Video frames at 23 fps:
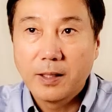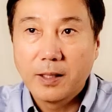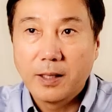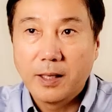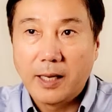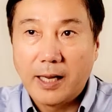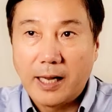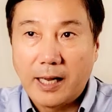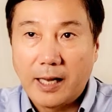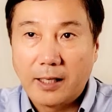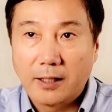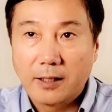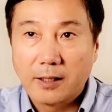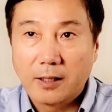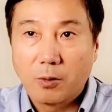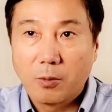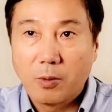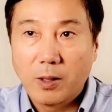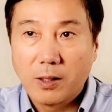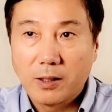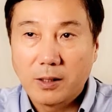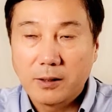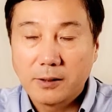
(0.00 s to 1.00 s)
and
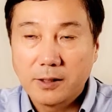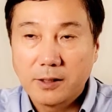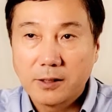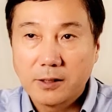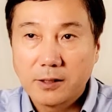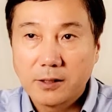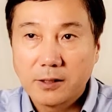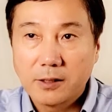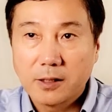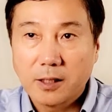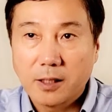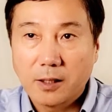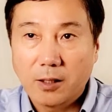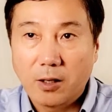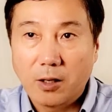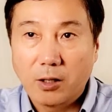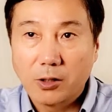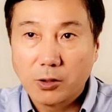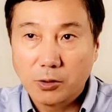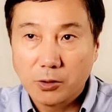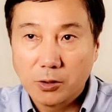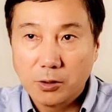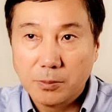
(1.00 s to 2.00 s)
whether this is an
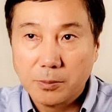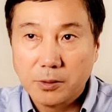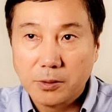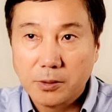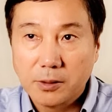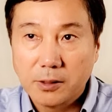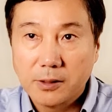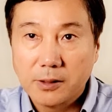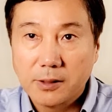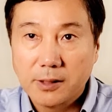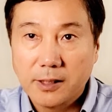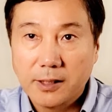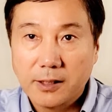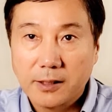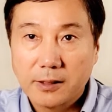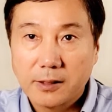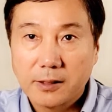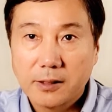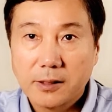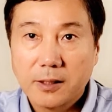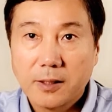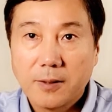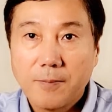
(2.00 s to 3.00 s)
autoimmune
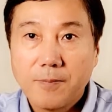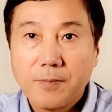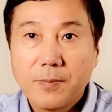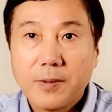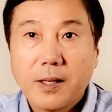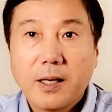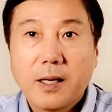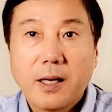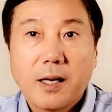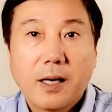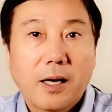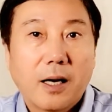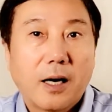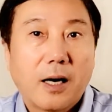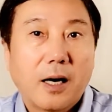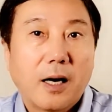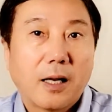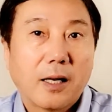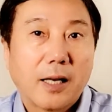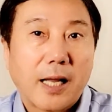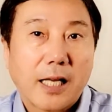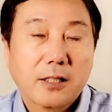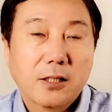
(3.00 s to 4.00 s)
disease.
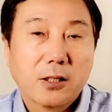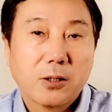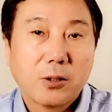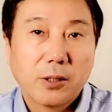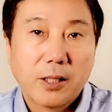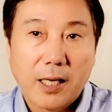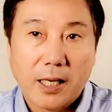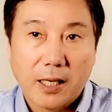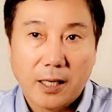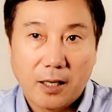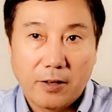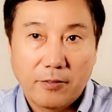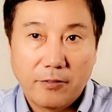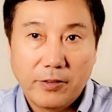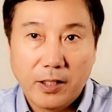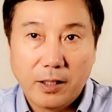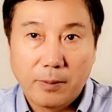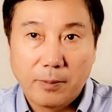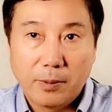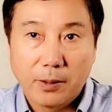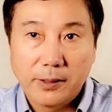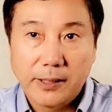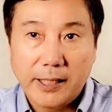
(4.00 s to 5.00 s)
Let's look at
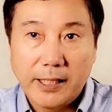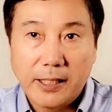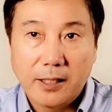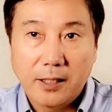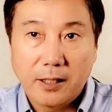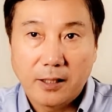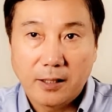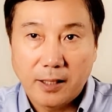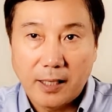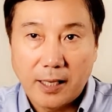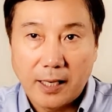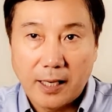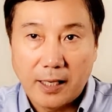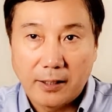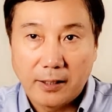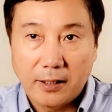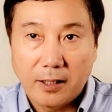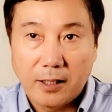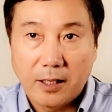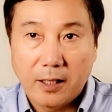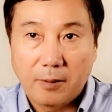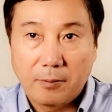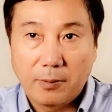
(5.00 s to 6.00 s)
available data
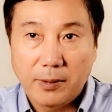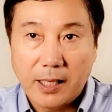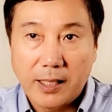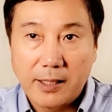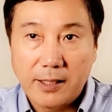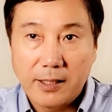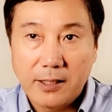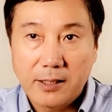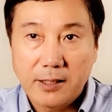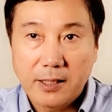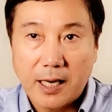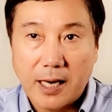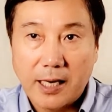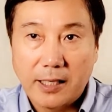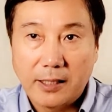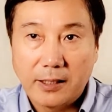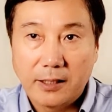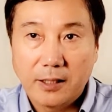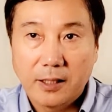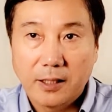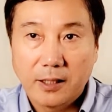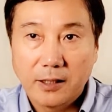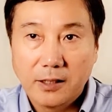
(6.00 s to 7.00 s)
and we can
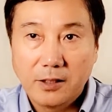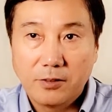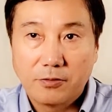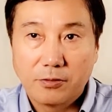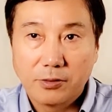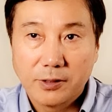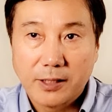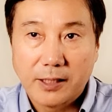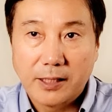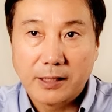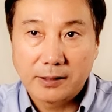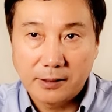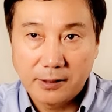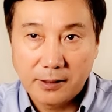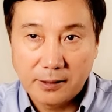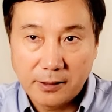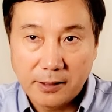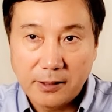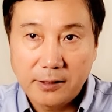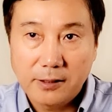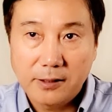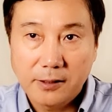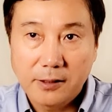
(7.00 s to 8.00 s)
decide if
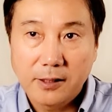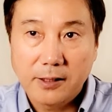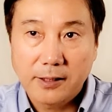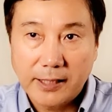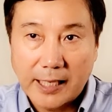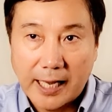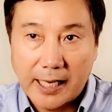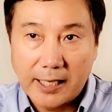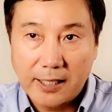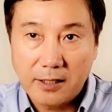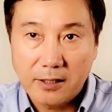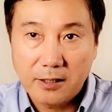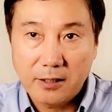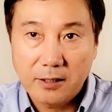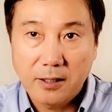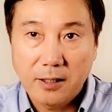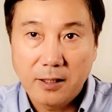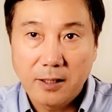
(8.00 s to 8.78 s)
this is the case.